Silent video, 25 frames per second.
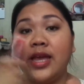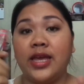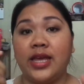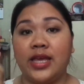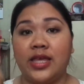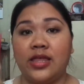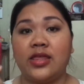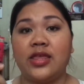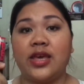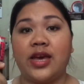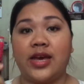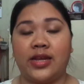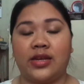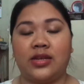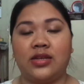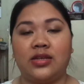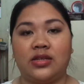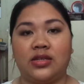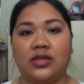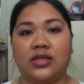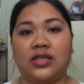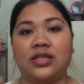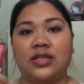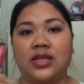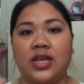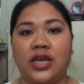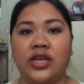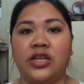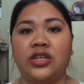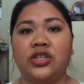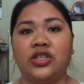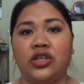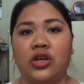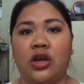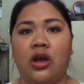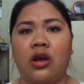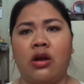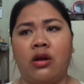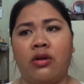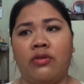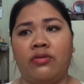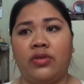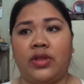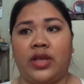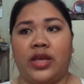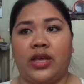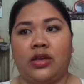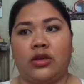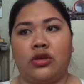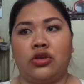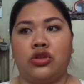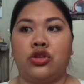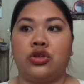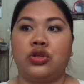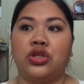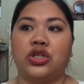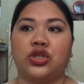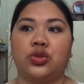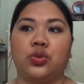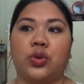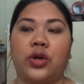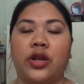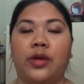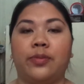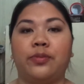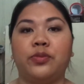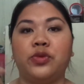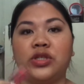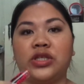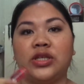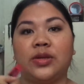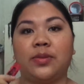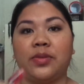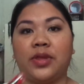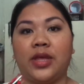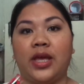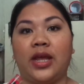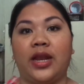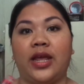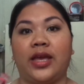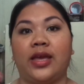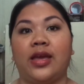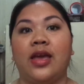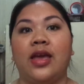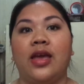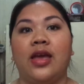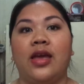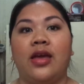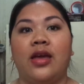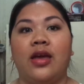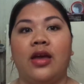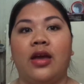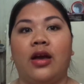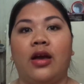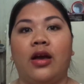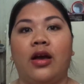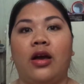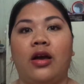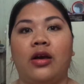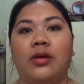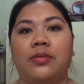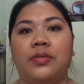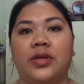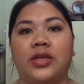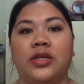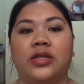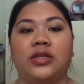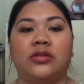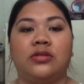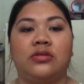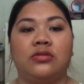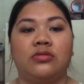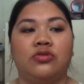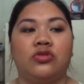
in that stage of like you just want to put something like um in